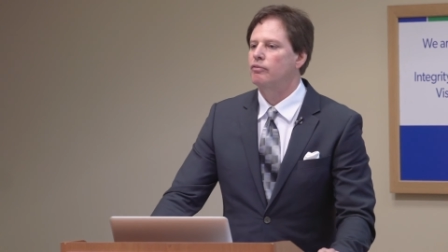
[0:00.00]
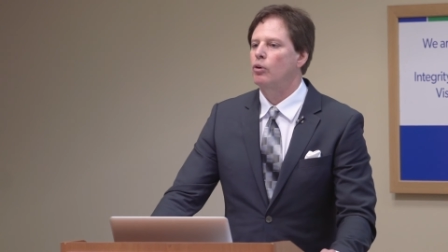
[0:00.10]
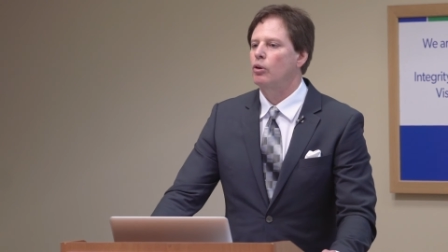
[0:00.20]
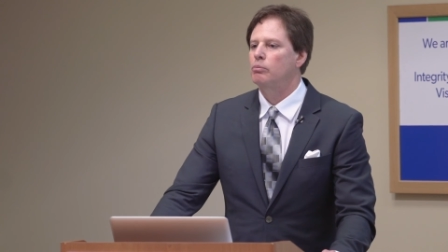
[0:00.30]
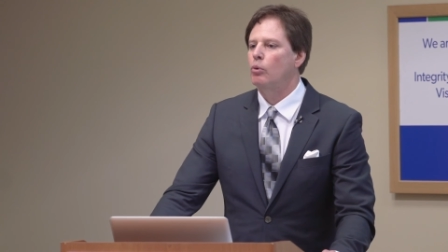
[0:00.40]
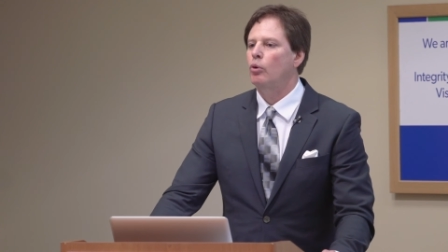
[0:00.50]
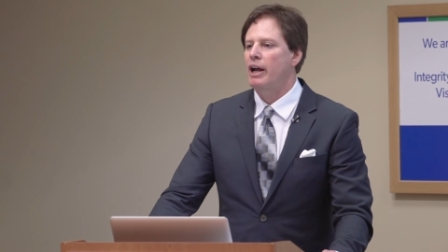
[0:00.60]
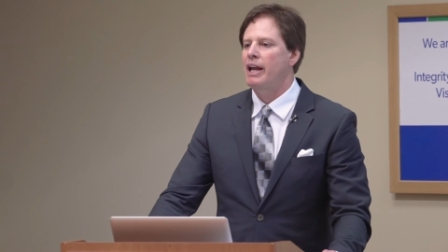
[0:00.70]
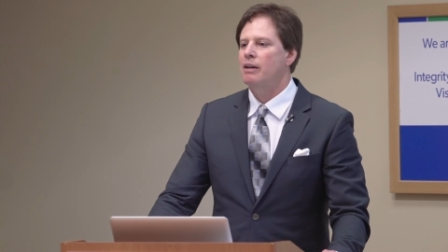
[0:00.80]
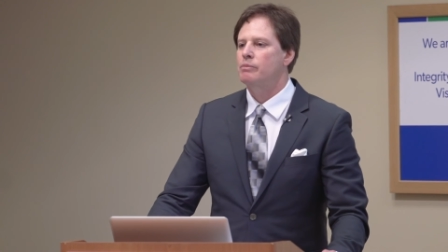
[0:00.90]
fold
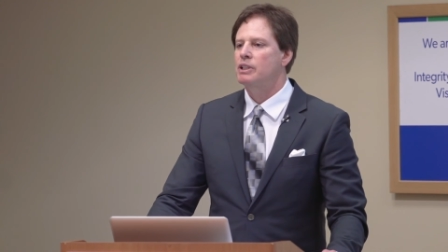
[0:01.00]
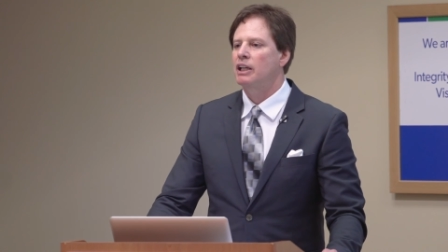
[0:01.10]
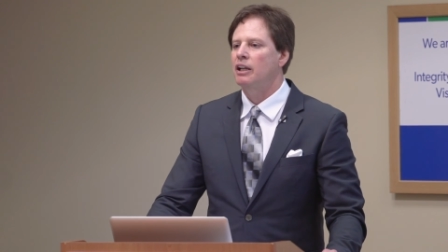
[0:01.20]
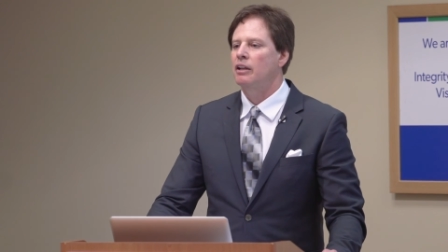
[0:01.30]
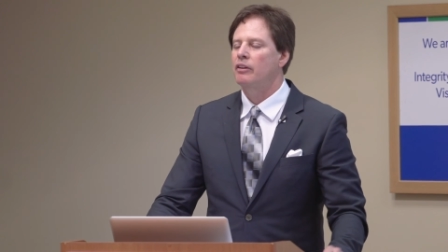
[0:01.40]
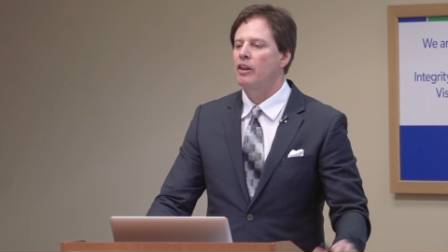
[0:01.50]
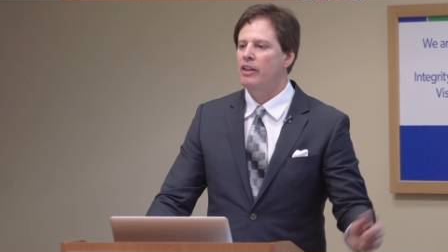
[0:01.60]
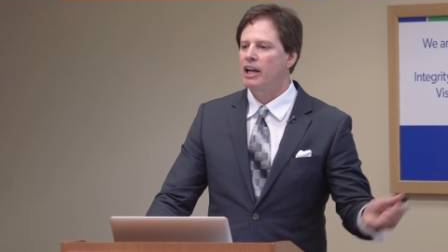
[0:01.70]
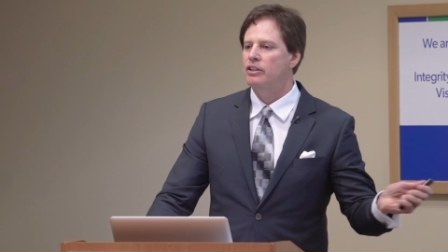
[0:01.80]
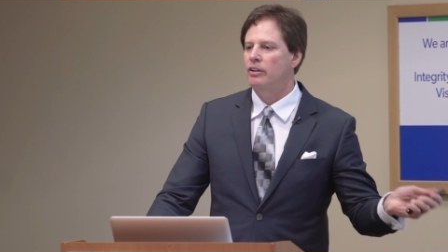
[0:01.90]
more AMD
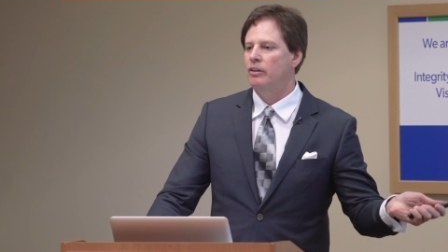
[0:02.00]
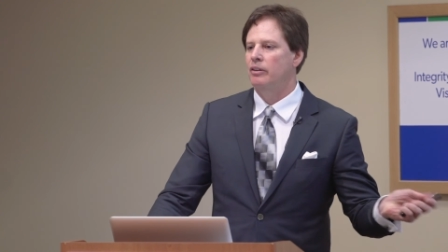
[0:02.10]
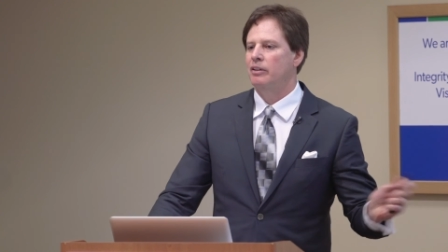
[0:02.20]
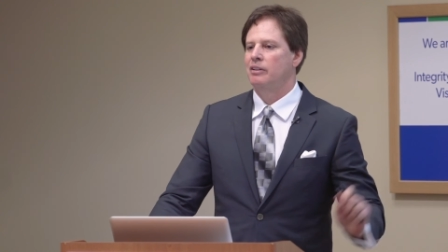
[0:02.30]
than they do.